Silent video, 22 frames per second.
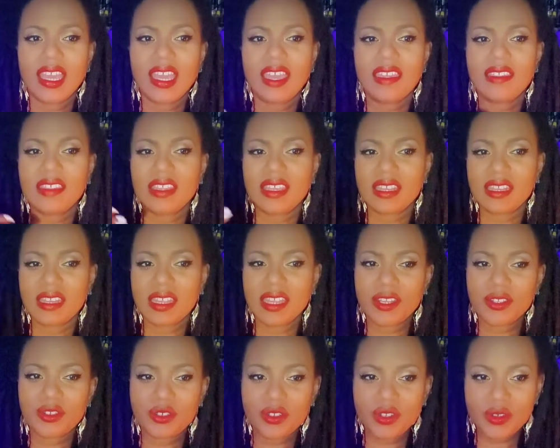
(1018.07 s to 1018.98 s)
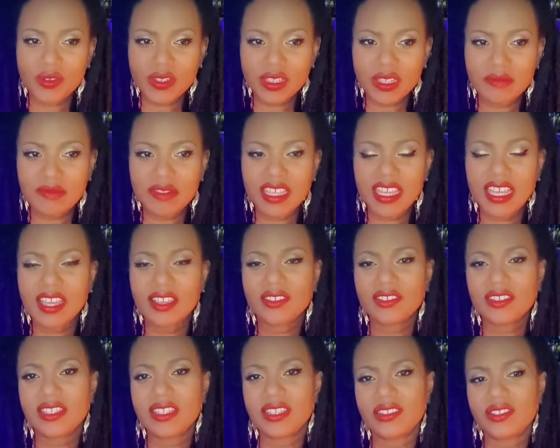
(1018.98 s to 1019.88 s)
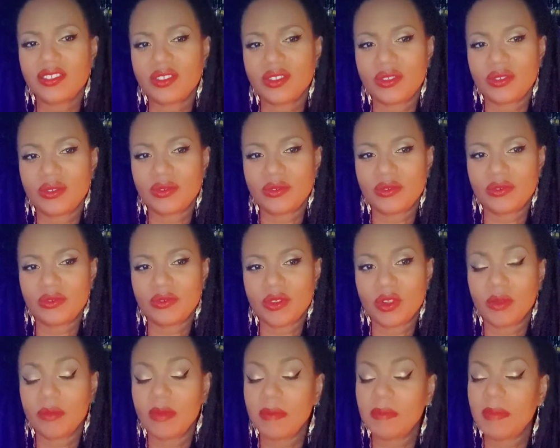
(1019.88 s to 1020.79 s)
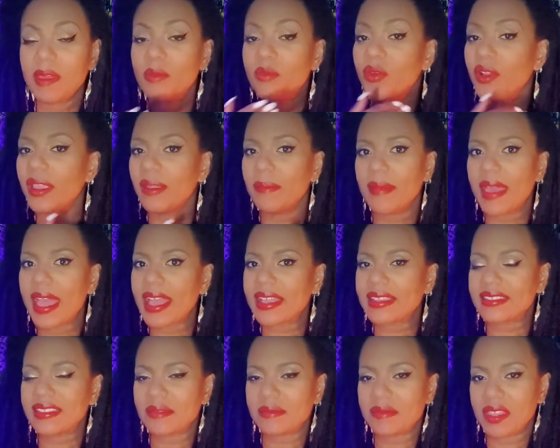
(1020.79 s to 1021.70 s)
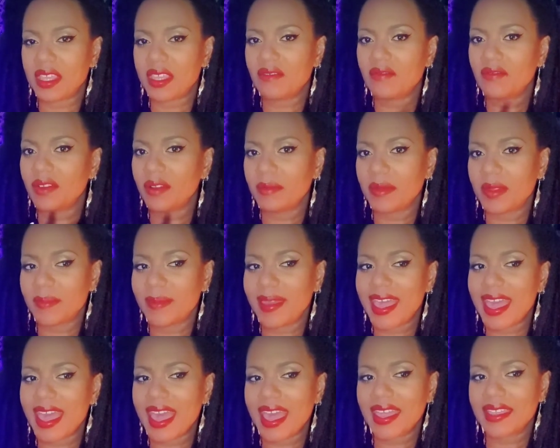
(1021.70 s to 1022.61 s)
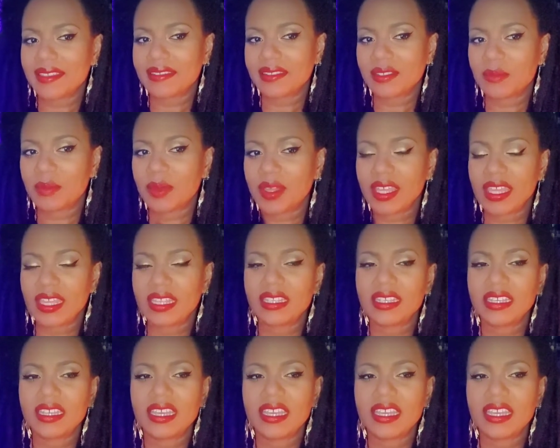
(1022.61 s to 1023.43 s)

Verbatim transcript: And then introduce something else that's new or maybe bring back something from the past, but